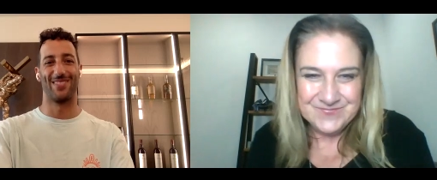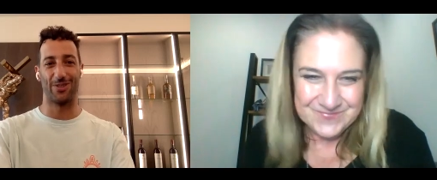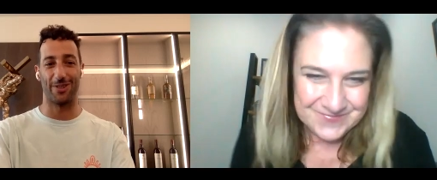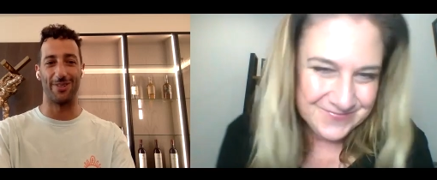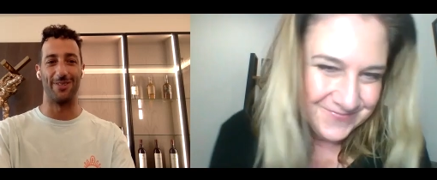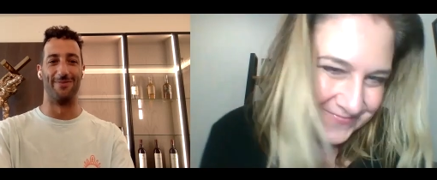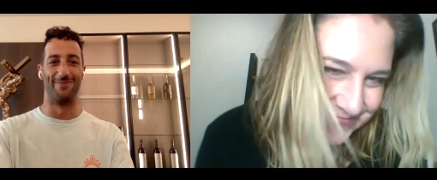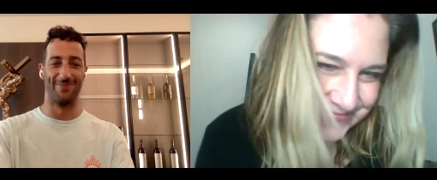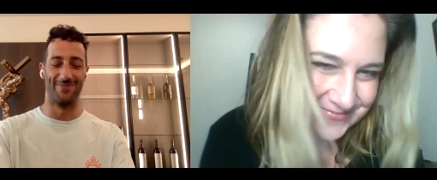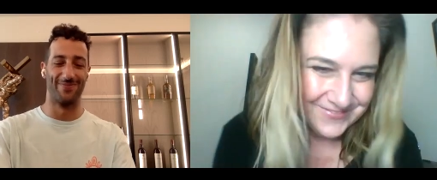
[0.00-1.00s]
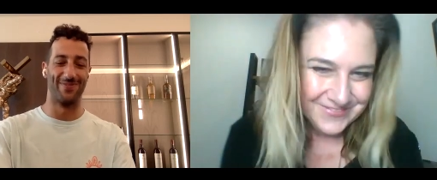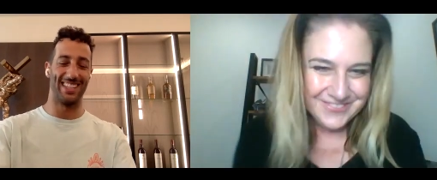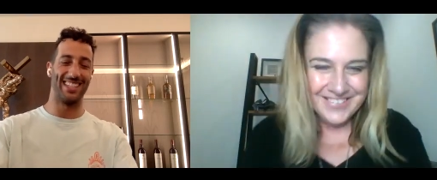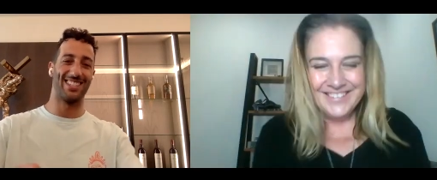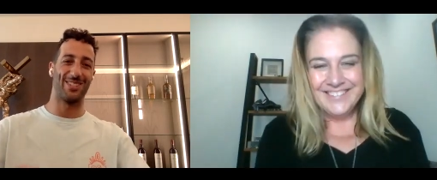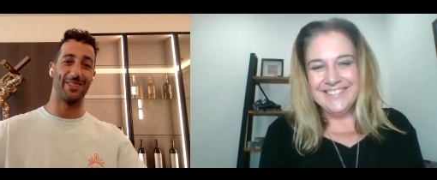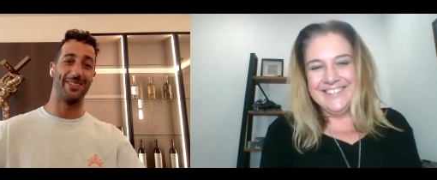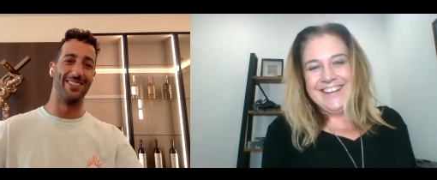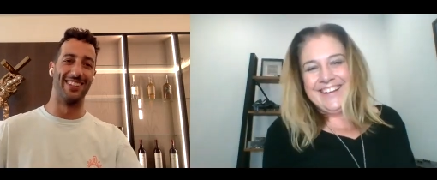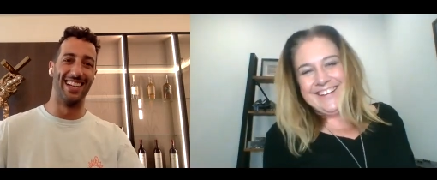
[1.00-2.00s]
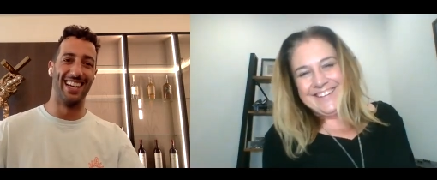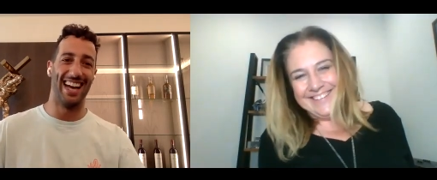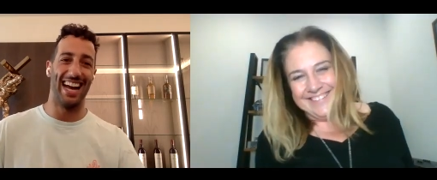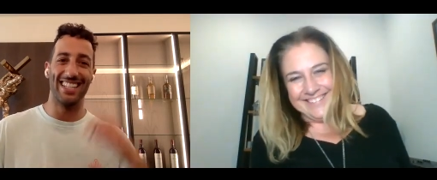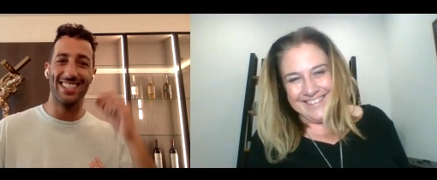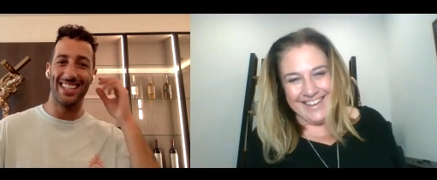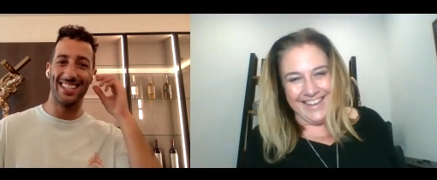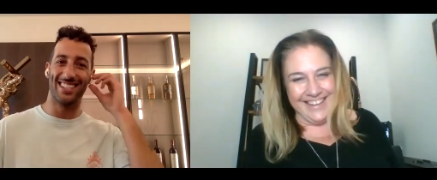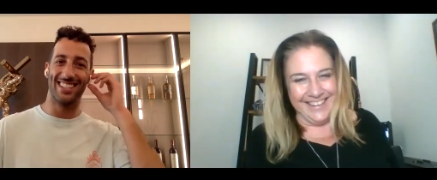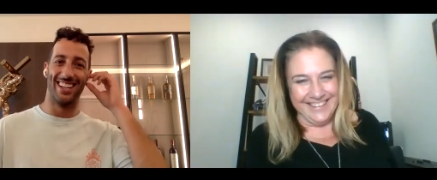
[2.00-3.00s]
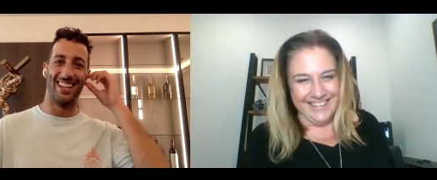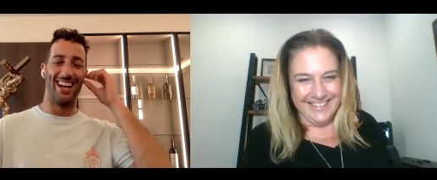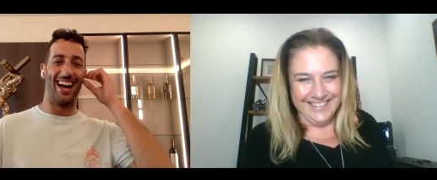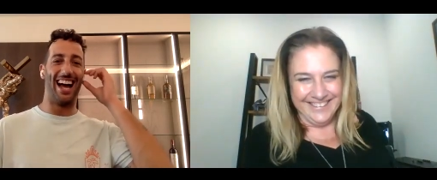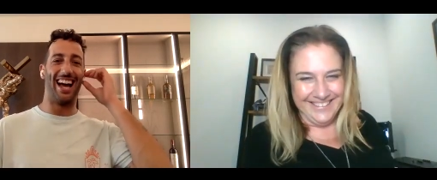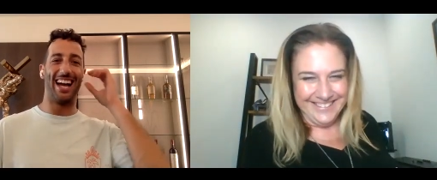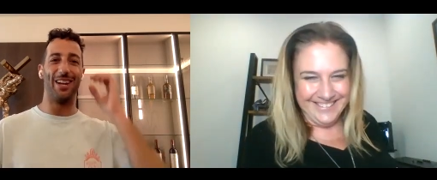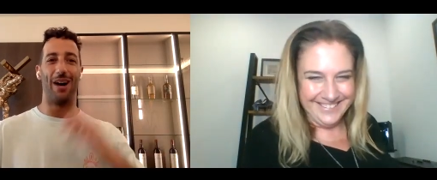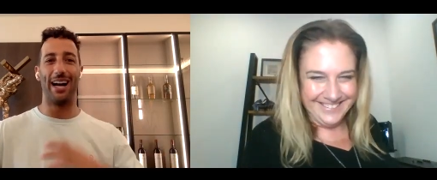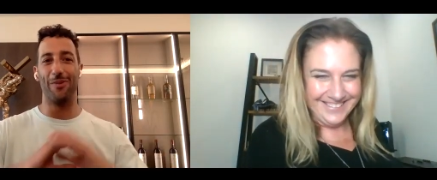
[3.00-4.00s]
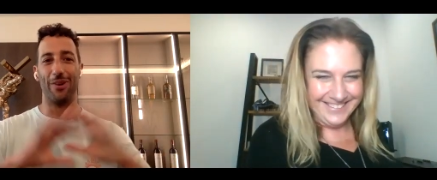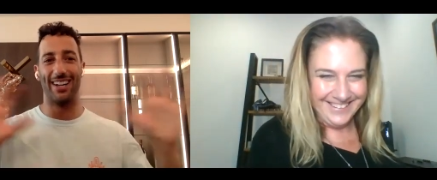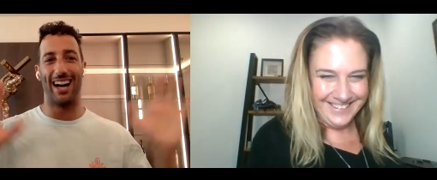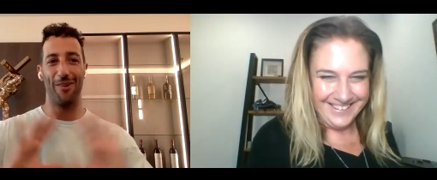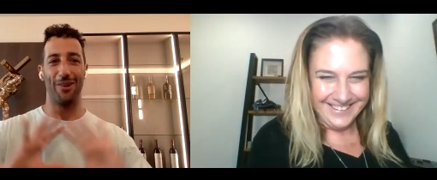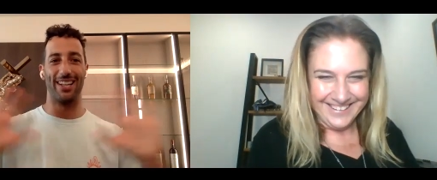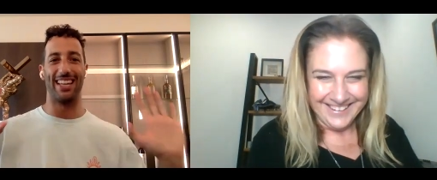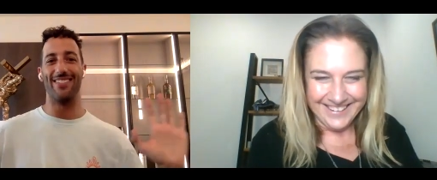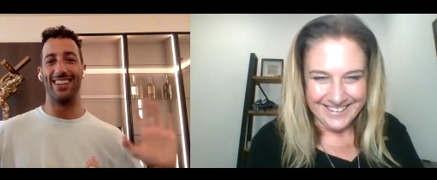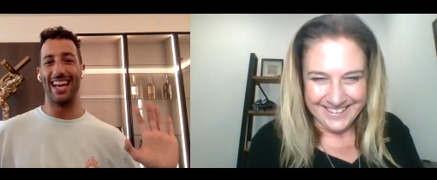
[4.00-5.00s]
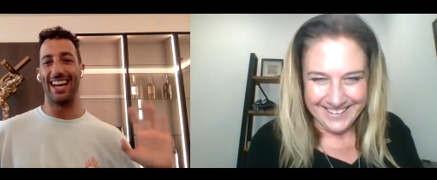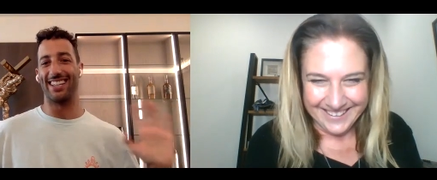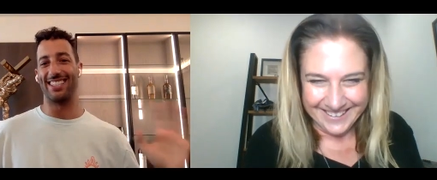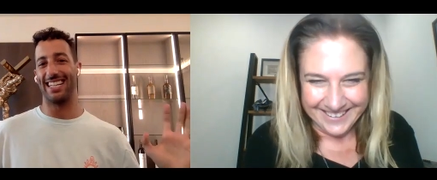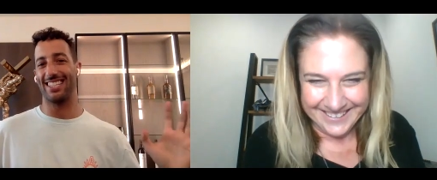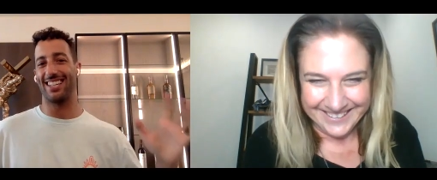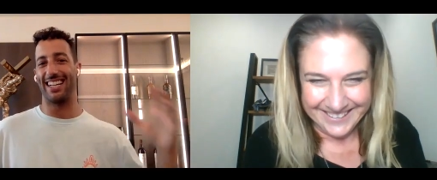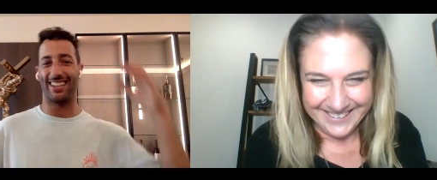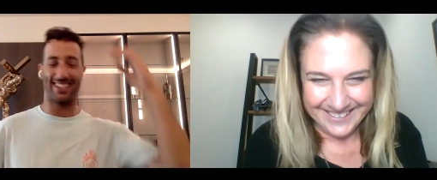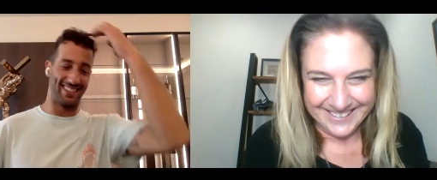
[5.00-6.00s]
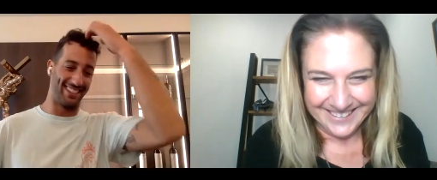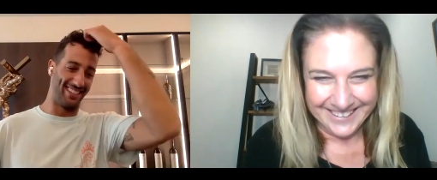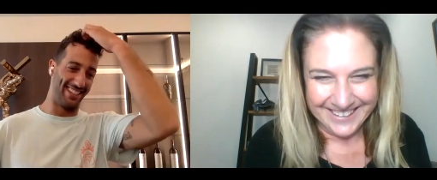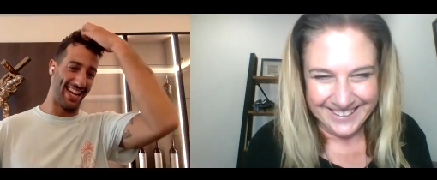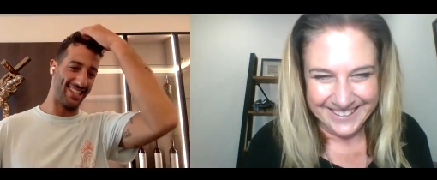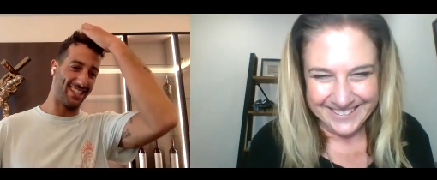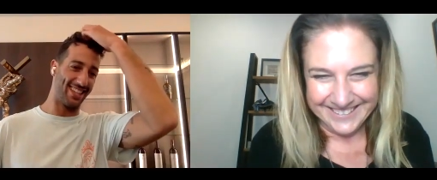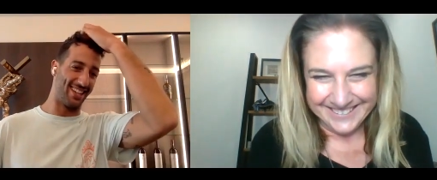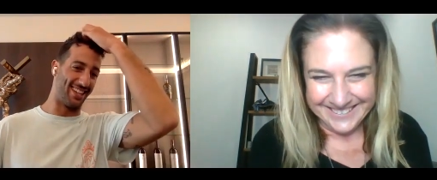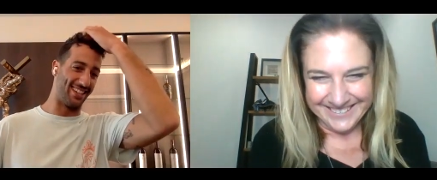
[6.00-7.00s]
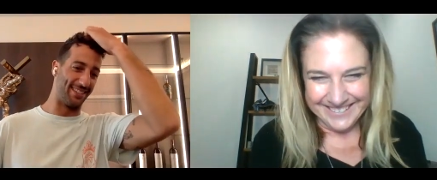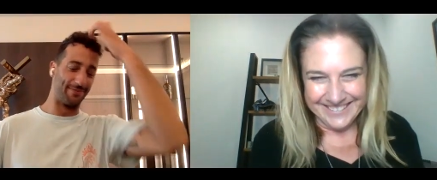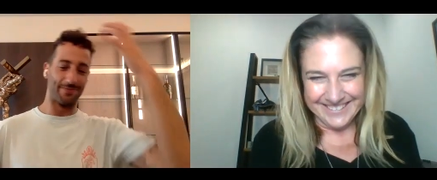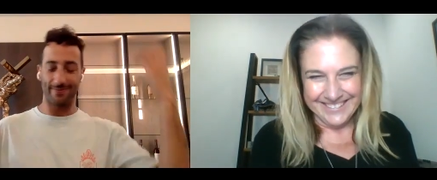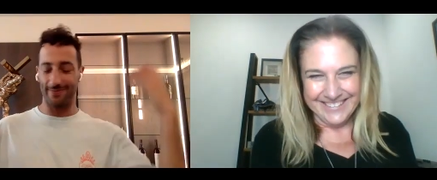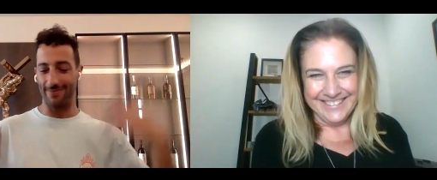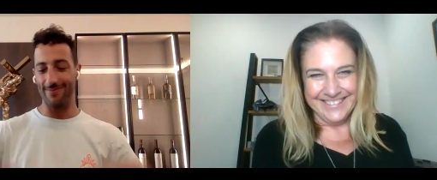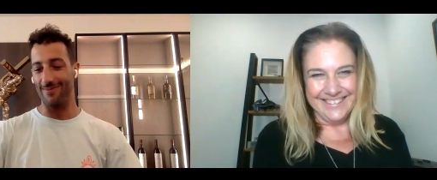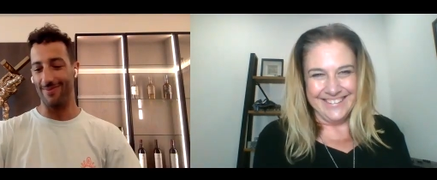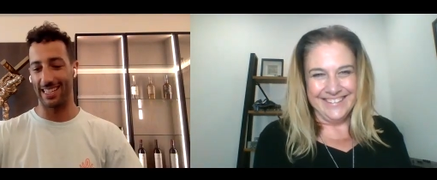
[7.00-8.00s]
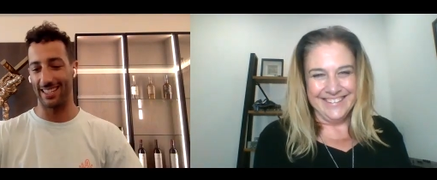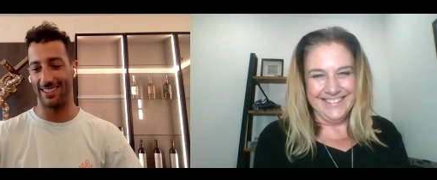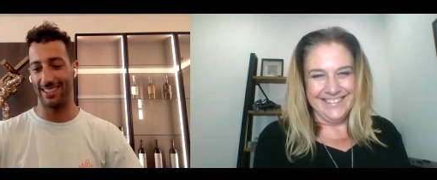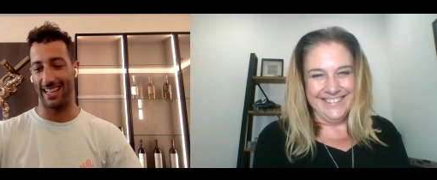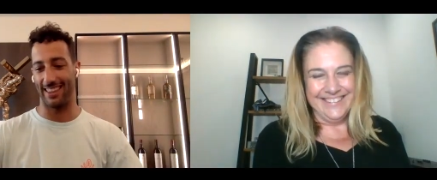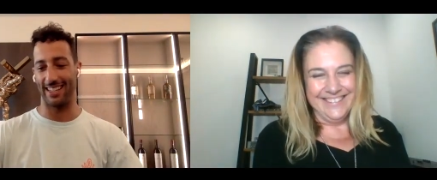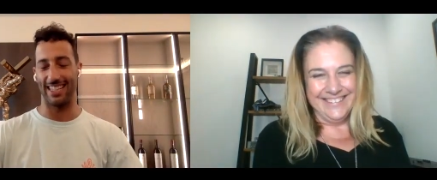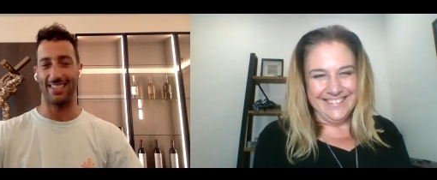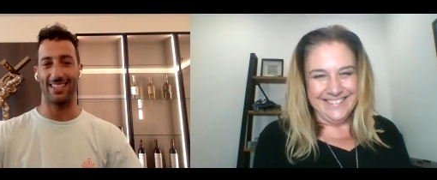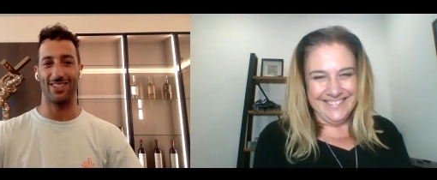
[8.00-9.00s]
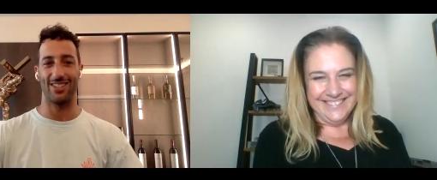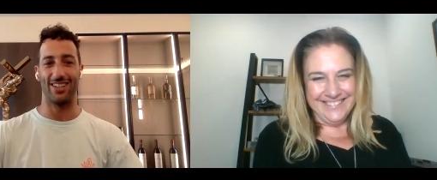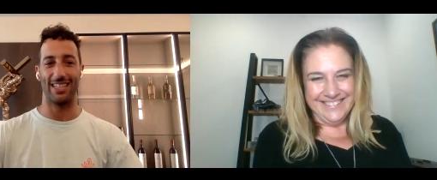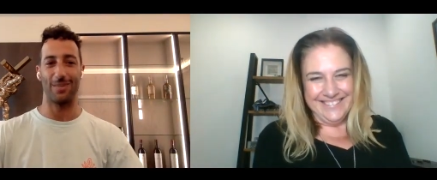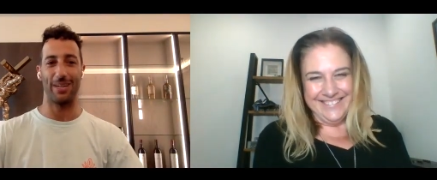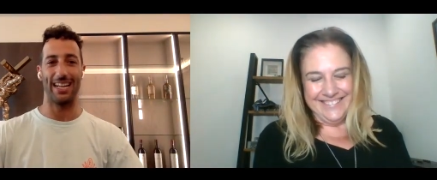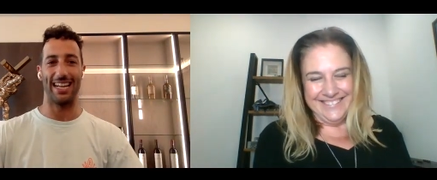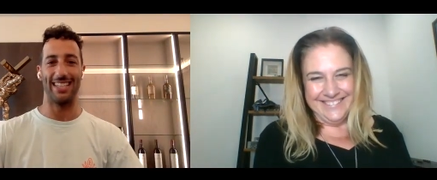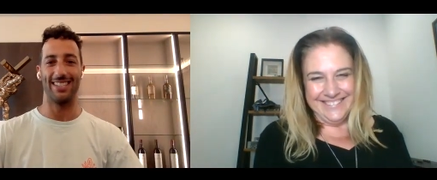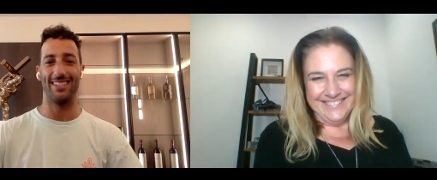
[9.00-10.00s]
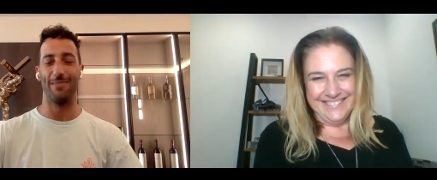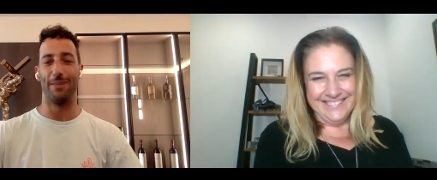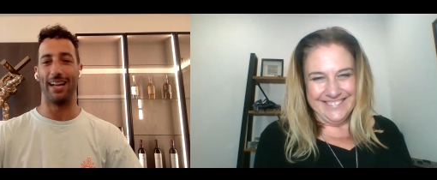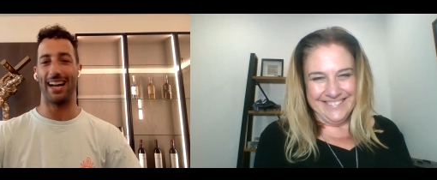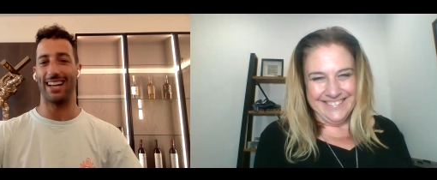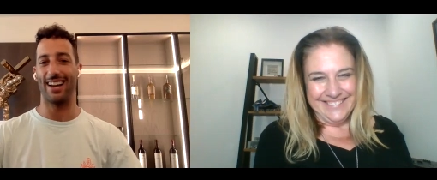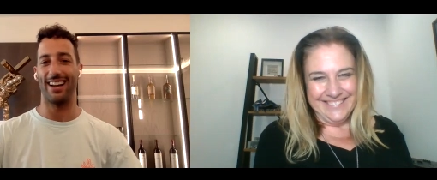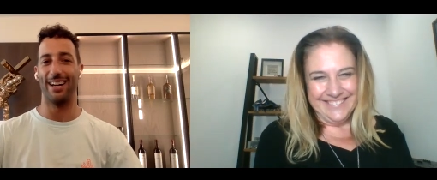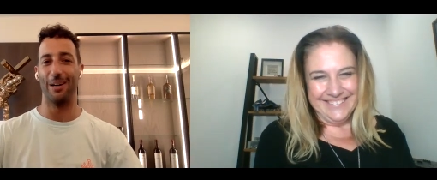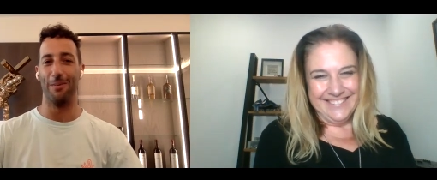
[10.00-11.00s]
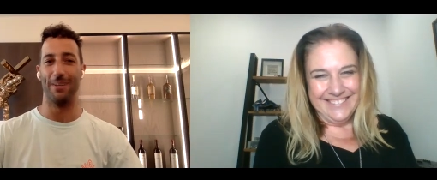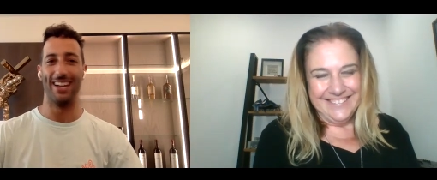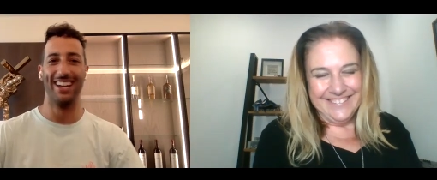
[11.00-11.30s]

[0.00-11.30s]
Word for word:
Speaker 1: True, it's true, and it's, it's I, I don't I don't want to I want to leave it there because that's like that's the I think that's such a nice way to end it. But I, I can't help but